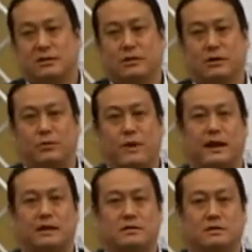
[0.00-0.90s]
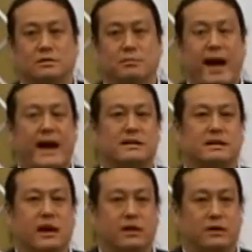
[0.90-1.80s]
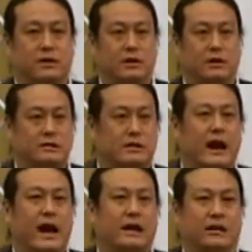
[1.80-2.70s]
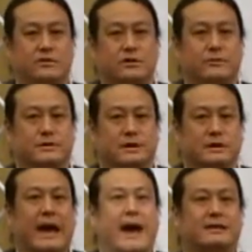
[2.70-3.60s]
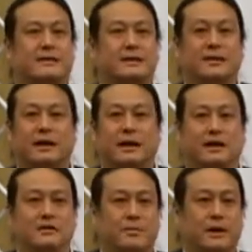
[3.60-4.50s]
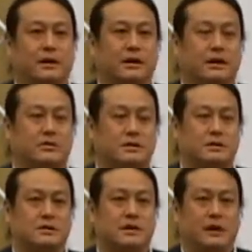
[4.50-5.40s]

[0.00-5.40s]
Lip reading: who are ready to band together in denial of service attacks against American interests